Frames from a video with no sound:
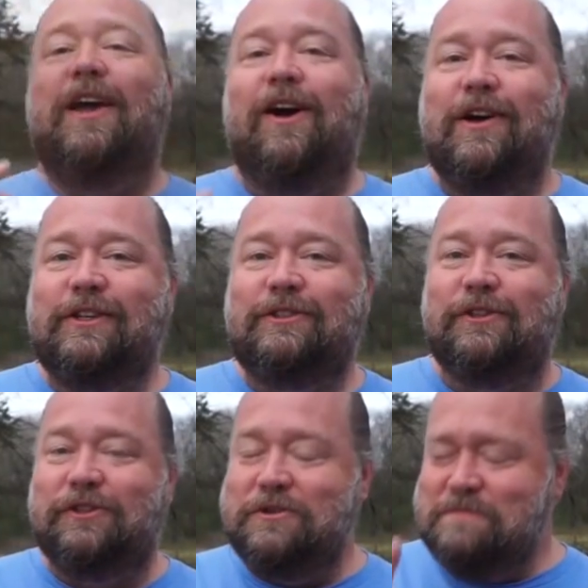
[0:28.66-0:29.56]
Also,
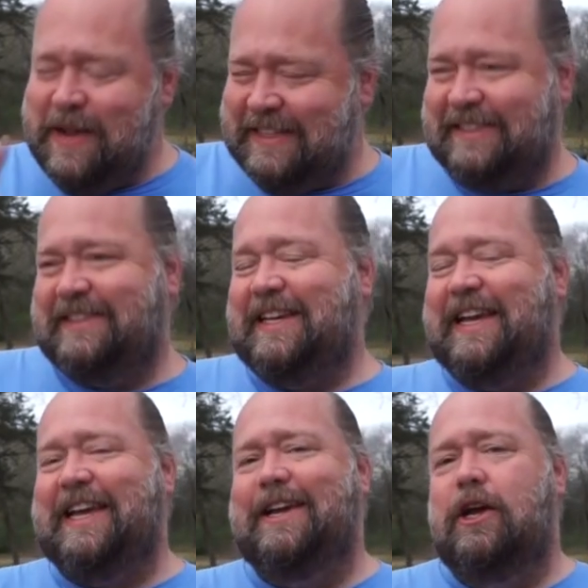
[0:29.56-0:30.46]
you might
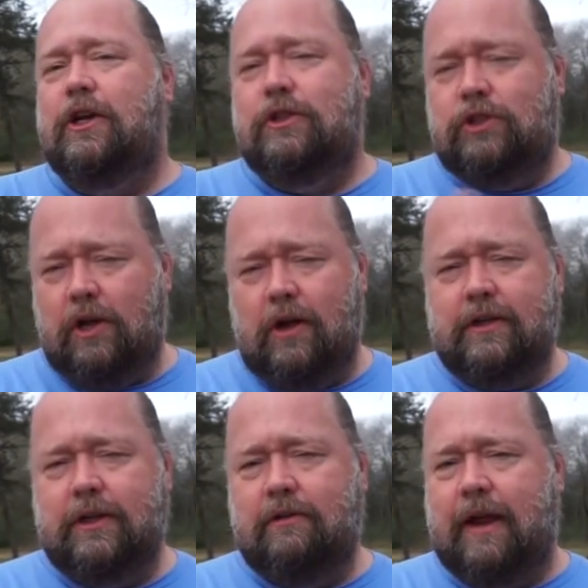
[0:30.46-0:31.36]
see
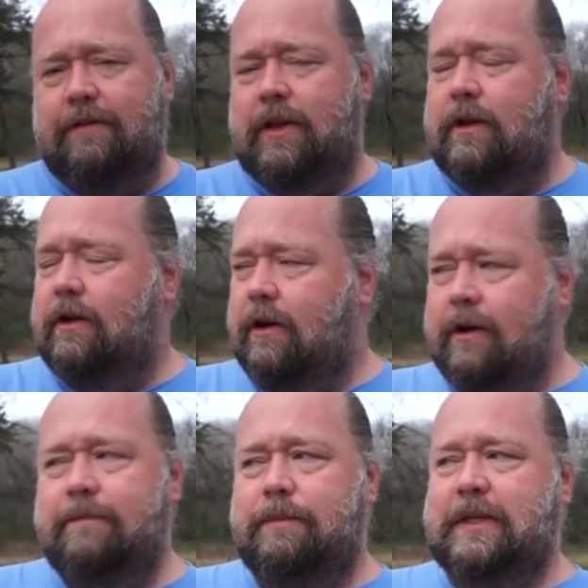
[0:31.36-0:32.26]
chocolate gravy
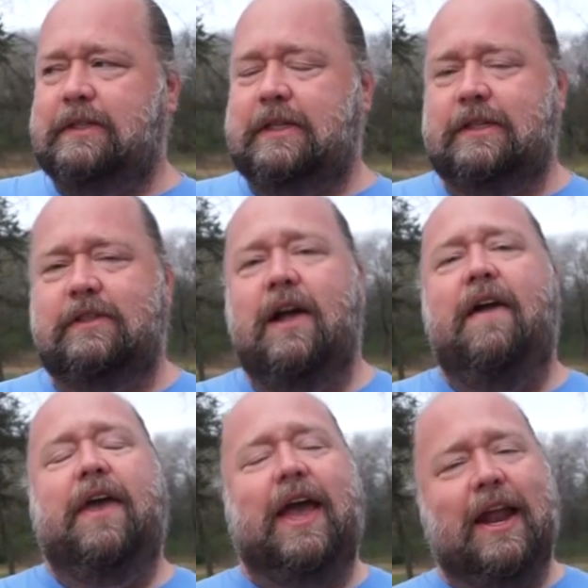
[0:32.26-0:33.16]
on biscuits.
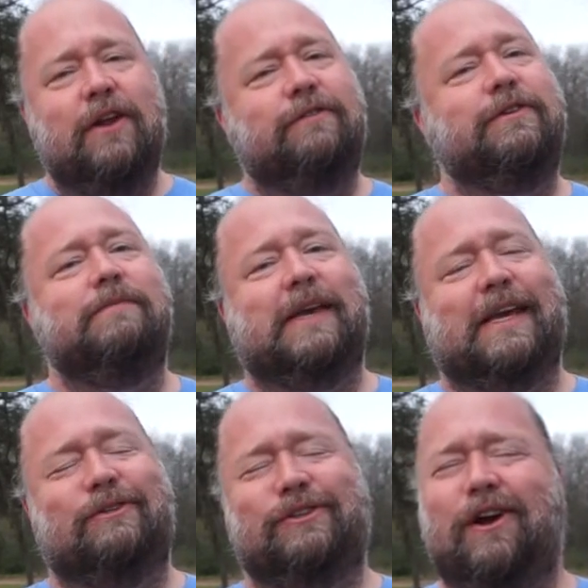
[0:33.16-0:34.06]
And I know for me,
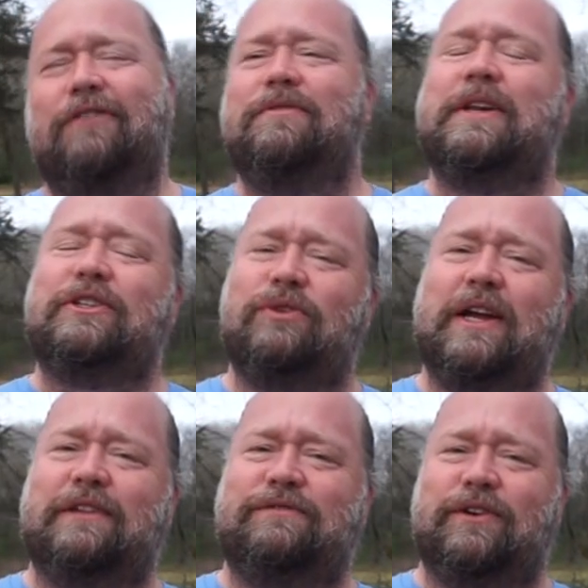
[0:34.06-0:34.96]
it was hard for me to try
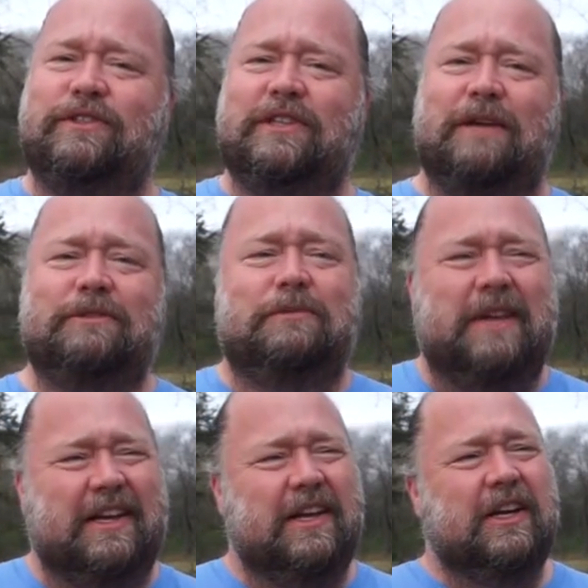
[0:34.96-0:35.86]
it the first time So I'm
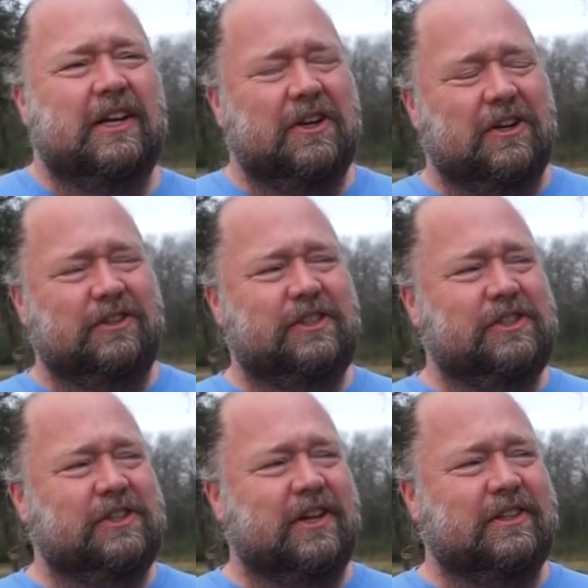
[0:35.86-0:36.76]
like,
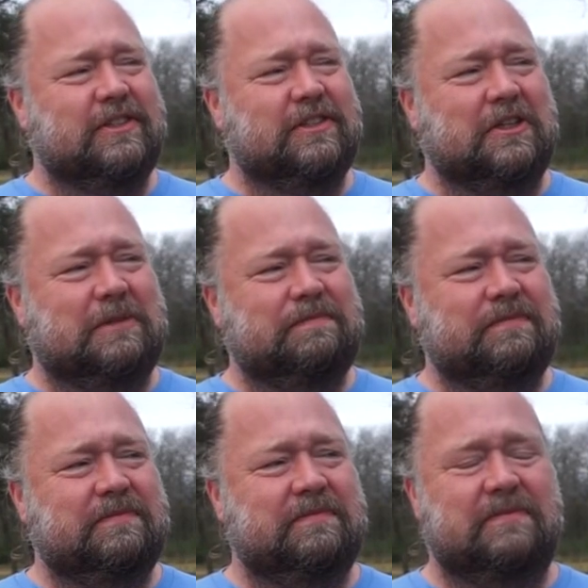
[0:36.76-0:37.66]
Hershey's chocolate syrup
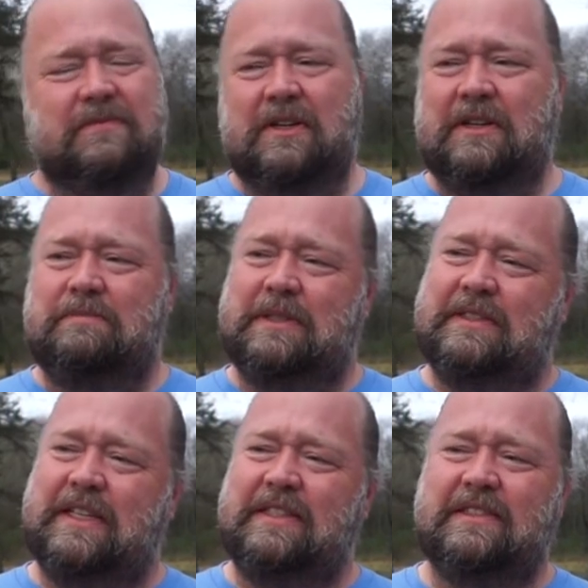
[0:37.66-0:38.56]
on
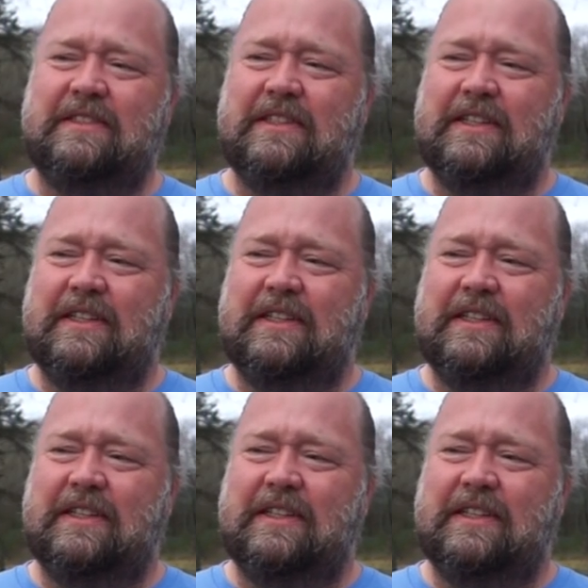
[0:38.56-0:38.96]
biscuits?